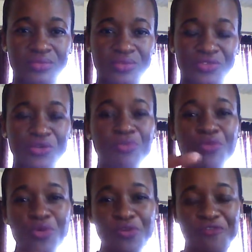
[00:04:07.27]
to
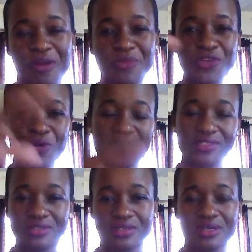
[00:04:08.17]
move from your
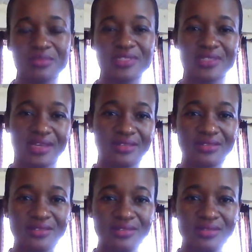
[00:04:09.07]
circumstance